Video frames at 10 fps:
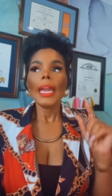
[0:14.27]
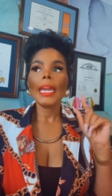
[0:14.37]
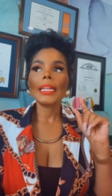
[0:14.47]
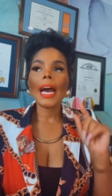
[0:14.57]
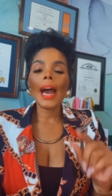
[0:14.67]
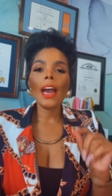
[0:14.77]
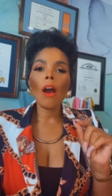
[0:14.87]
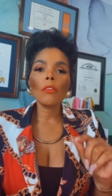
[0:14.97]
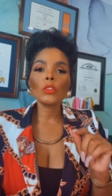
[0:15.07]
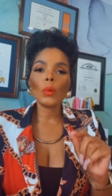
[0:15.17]
And I
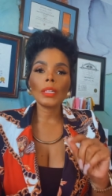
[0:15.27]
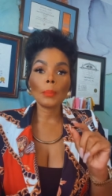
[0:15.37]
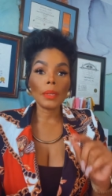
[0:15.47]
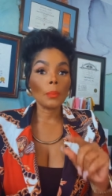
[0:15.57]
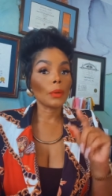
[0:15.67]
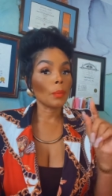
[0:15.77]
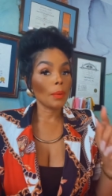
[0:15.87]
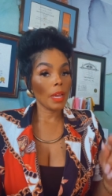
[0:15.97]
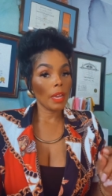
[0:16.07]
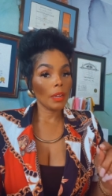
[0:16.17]
always want to be
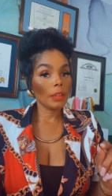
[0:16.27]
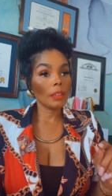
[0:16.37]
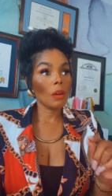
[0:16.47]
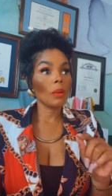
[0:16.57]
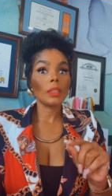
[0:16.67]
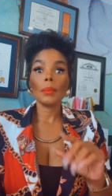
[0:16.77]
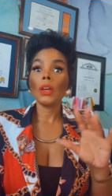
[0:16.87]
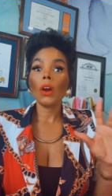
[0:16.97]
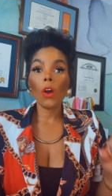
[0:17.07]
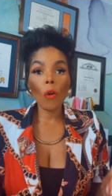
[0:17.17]
prepared. I want to
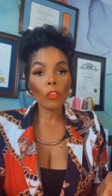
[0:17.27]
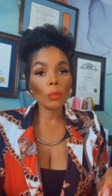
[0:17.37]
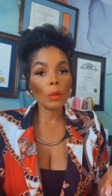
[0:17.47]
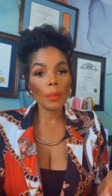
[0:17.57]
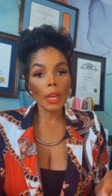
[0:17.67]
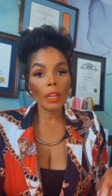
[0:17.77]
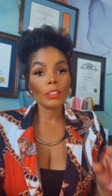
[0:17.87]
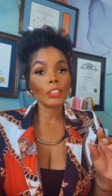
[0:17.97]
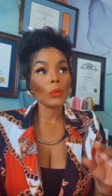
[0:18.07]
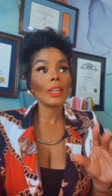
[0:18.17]
be over
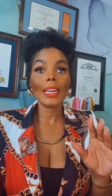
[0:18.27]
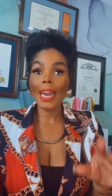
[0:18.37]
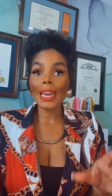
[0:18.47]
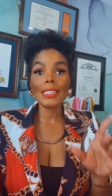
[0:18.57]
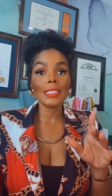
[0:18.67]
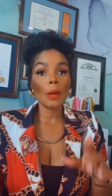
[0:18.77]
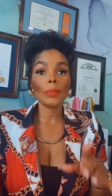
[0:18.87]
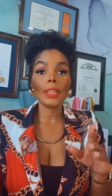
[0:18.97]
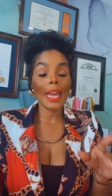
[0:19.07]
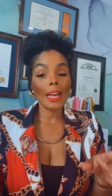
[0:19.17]
prepared. So in case
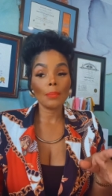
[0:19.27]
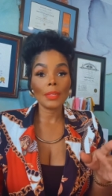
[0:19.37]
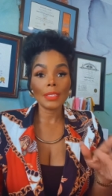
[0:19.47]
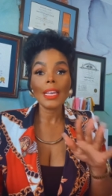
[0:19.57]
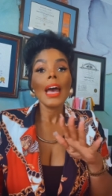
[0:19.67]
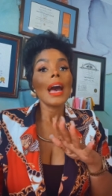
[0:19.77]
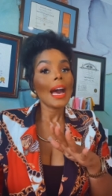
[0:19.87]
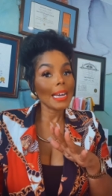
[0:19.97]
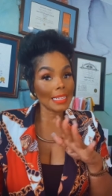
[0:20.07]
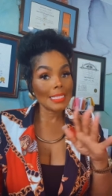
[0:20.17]
something happens,
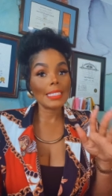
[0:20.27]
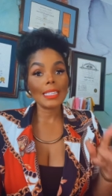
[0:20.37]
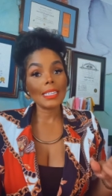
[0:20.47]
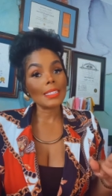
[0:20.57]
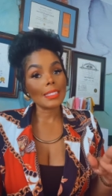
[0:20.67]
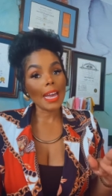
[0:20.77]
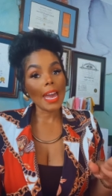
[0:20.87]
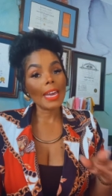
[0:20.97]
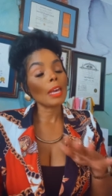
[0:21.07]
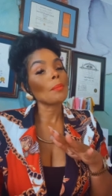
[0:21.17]
I can zig and
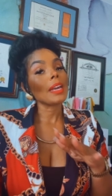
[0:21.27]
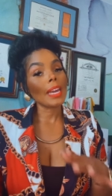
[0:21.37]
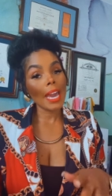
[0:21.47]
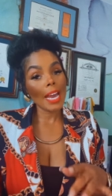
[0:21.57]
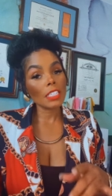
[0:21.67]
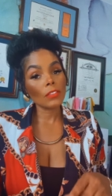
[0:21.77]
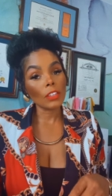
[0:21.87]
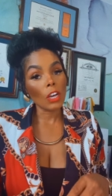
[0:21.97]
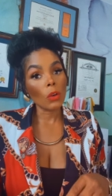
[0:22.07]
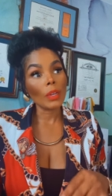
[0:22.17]
zag and my cash
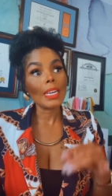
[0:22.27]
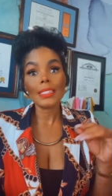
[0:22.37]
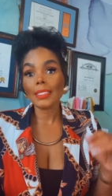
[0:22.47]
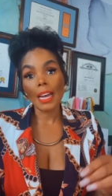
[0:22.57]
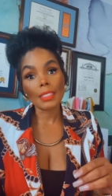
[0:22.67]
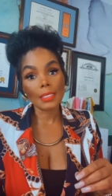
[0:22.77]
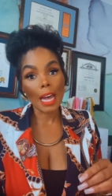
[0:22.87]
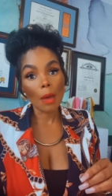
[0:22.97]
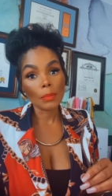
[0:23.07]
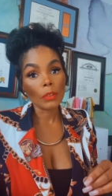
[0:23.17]
flow is not
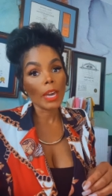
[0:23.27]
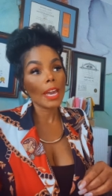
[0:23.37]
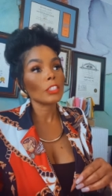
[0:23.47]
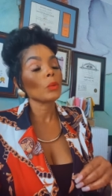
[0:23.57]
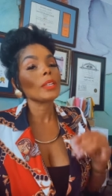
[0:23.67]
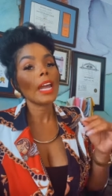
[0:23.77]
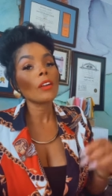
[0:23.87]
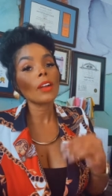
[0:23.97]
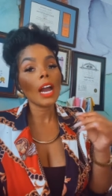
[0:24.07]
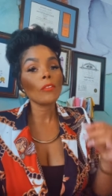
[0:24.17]
stopped. Okay, so
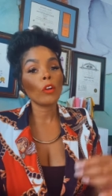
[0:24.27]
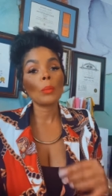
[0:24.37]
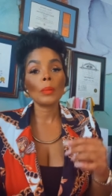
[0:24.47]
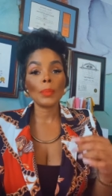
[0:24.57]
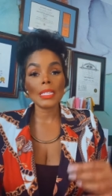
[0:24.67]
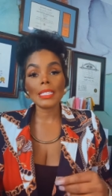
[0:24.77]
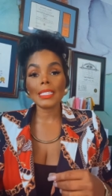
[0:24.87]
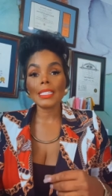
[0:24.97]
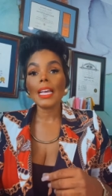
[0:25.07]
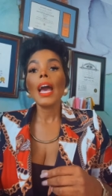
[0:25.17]
whenever I form a
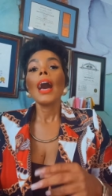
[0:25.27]
business,